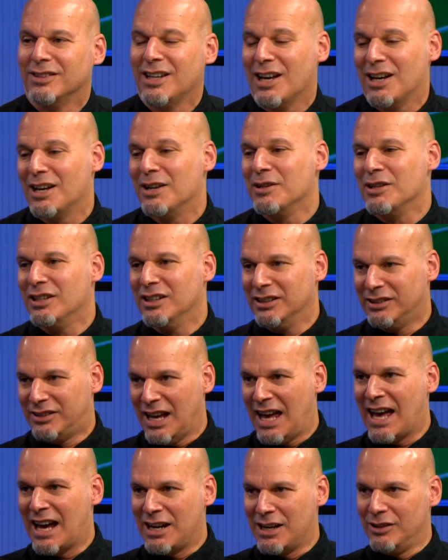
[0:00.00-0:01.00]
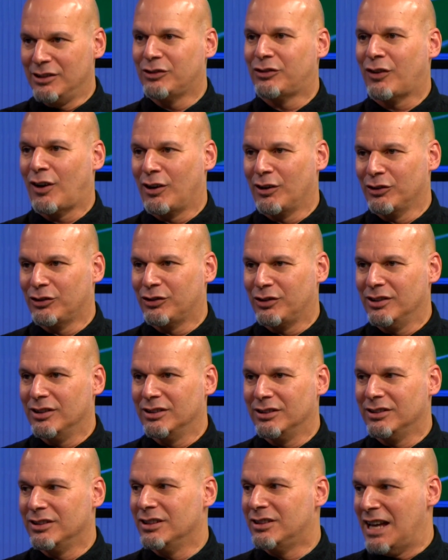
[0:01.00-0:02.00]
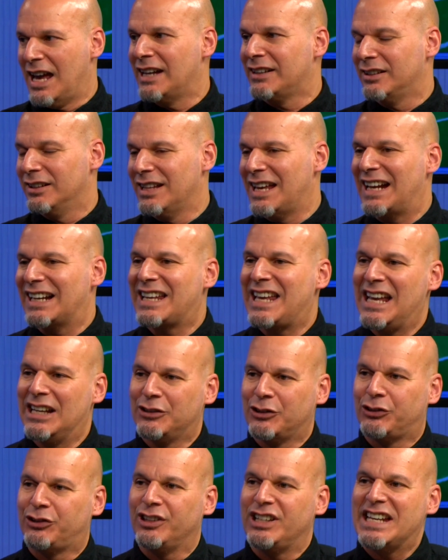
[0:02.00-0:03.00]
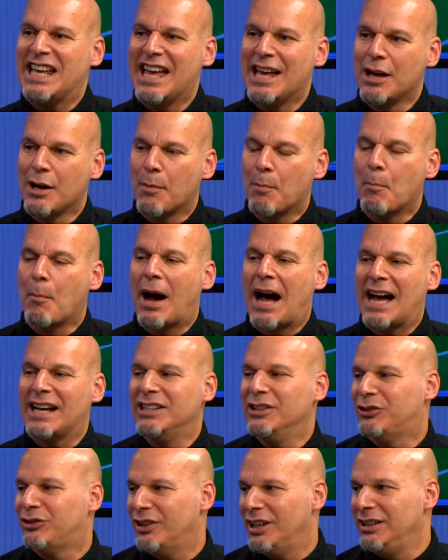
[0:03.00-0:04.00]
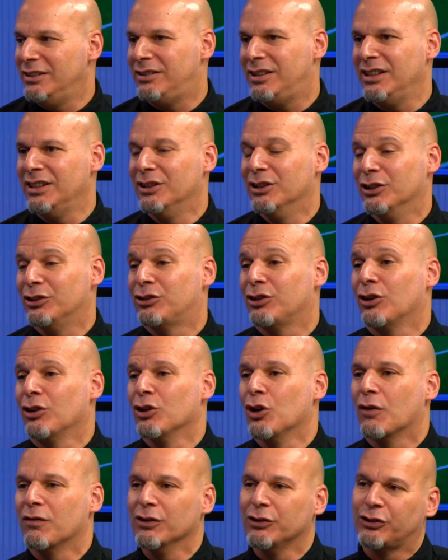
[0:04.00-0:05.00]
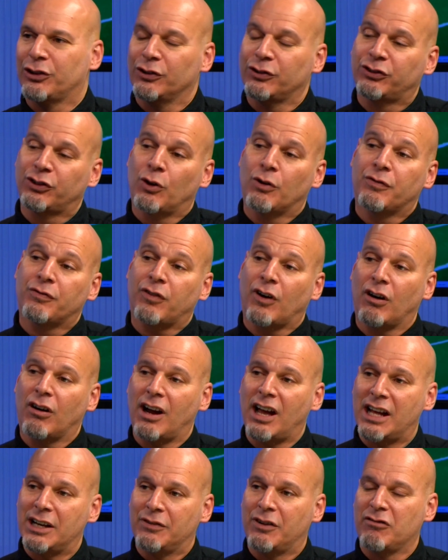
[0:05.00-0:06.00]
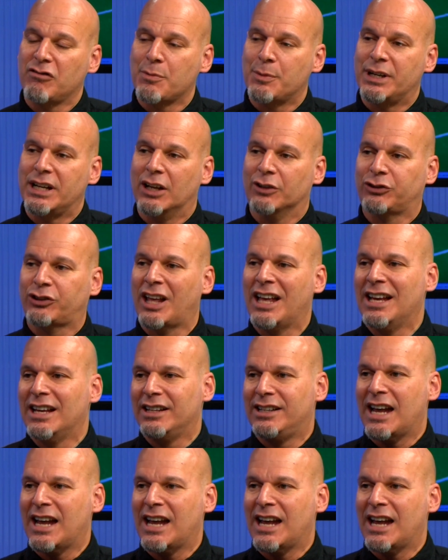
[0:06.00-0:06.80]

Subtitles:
Yeah, and to add to that, Kansas City minus 18 in the turnovers. They're so far ahead of everybody else.